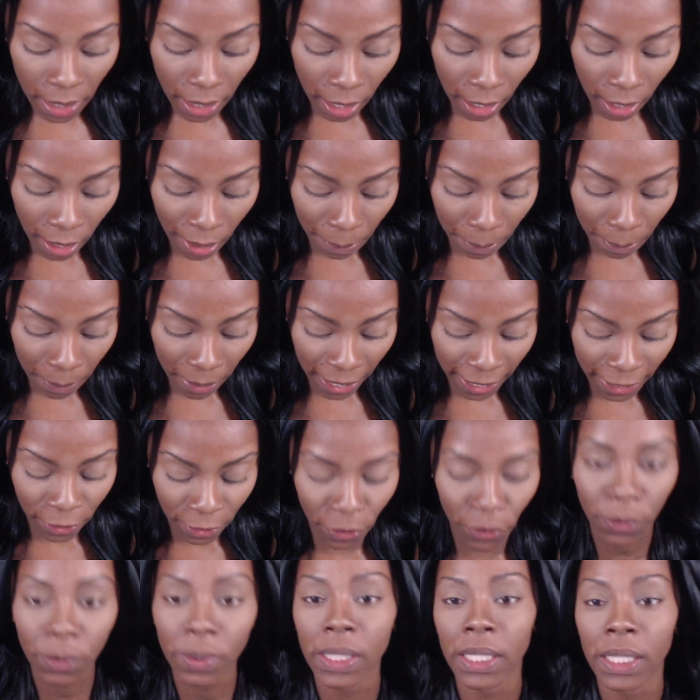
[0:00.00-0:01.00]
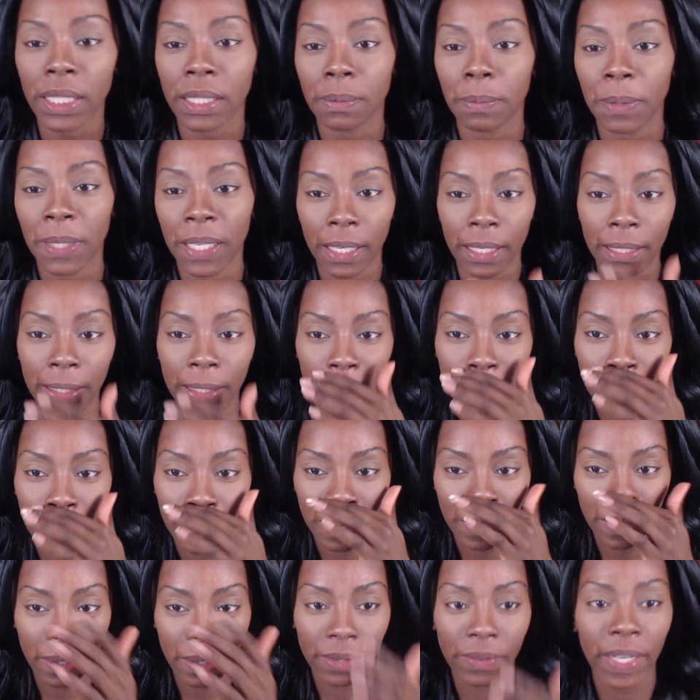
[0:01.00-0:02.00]
I do this because
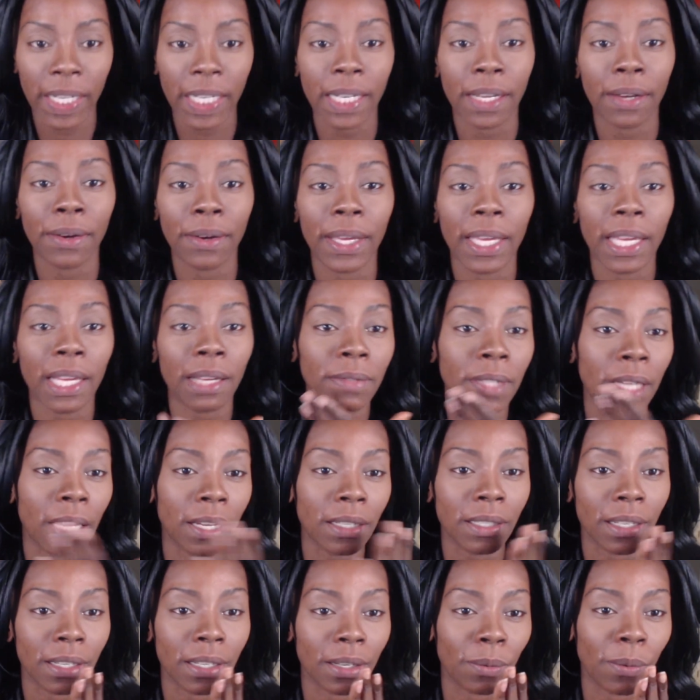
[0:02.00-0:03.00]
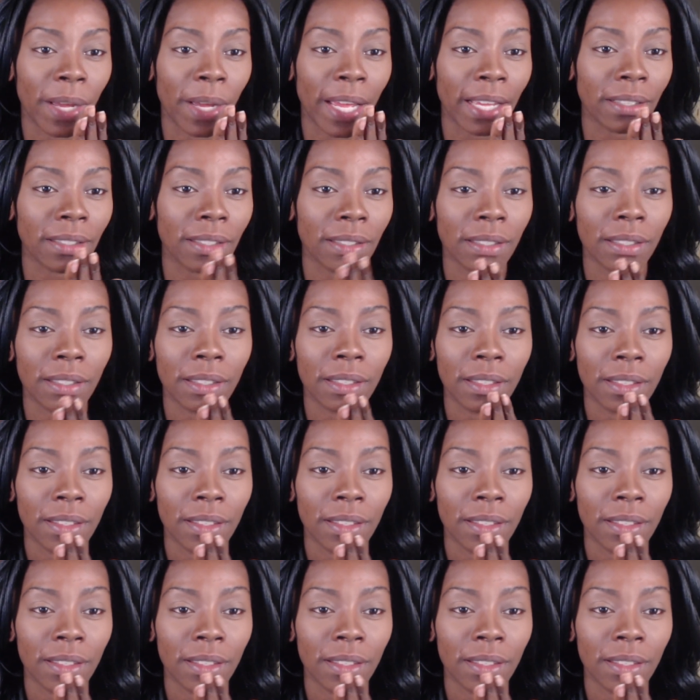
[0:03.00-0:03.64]
right now I have not done a wax,